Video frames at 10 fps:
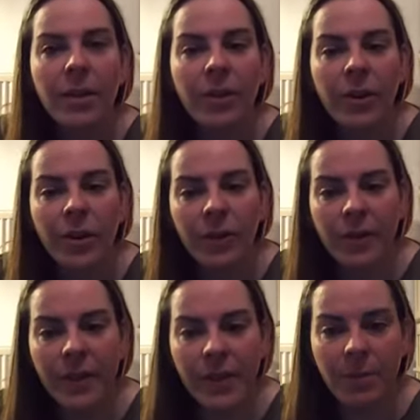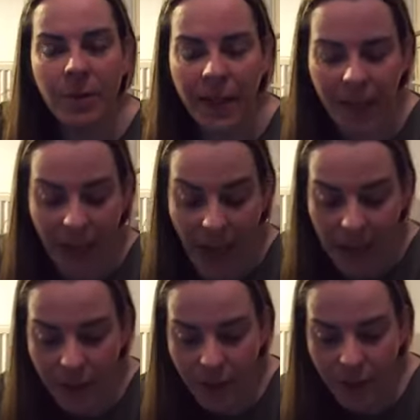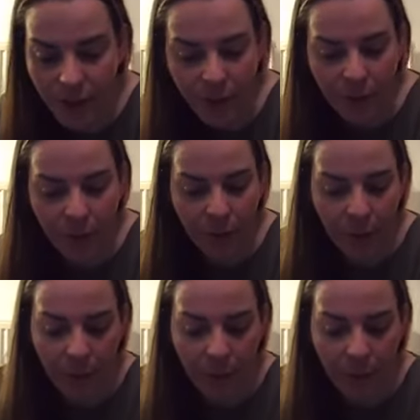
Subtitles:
or you feel deeply connected to,